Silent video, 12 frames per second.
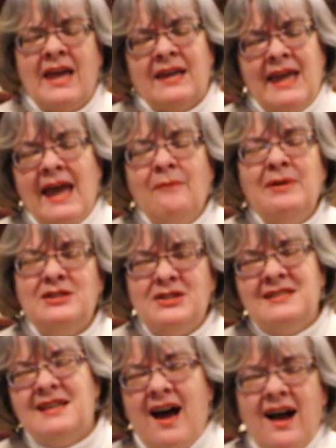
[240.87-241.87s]
Can't we
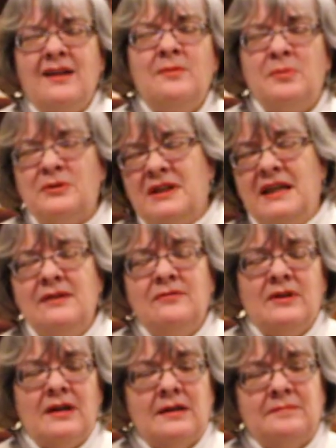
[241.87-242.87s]
just kind of believe
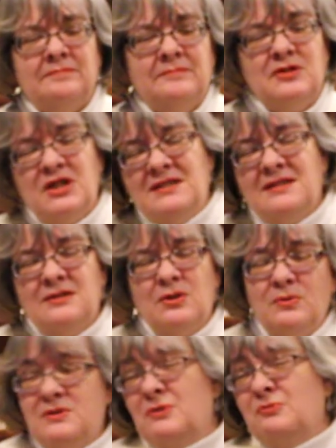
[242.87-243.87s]
in a Jesus
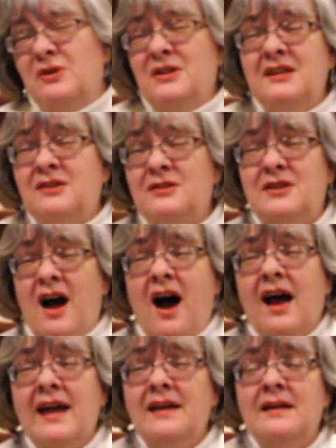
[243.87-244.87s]
who is a really good
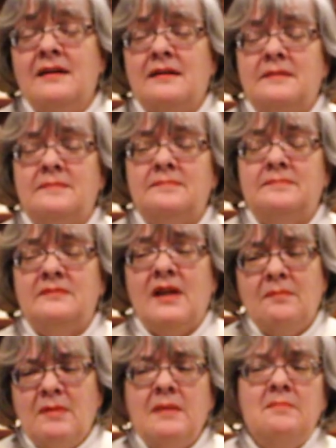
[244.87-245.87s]
guy?
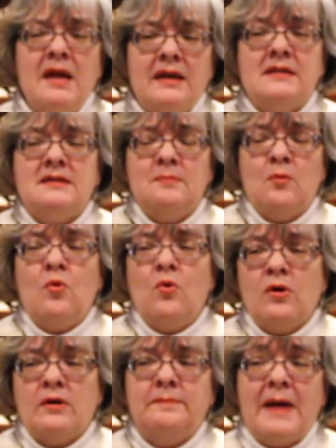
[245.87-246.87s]
That might make us
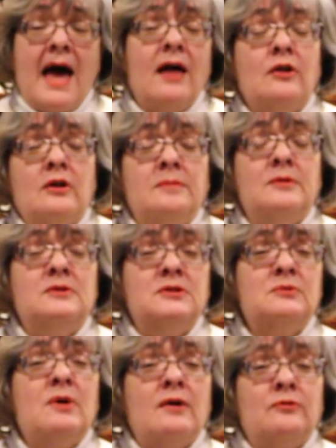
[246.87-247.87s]
more palatable
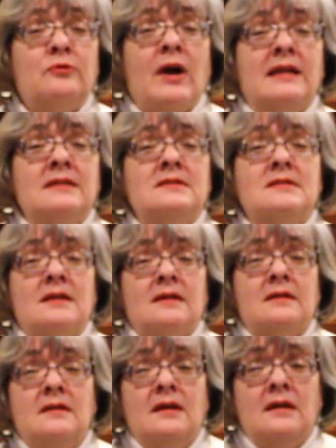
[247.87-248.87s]
to our friends at
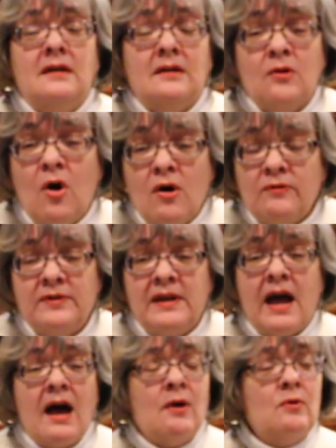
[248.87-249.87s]
a coffee
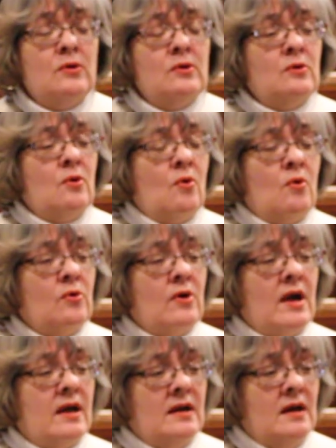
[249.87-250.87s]
hour or
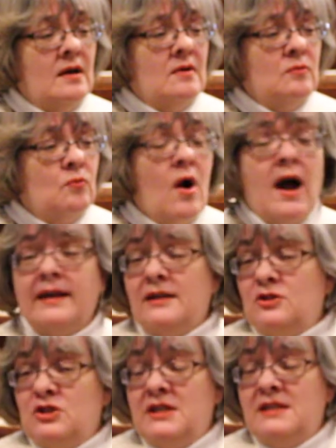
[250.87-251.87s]
a wine
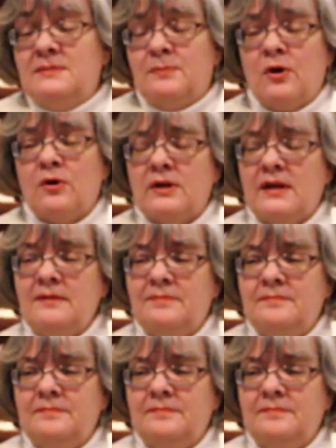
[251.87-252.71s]
and cheese party.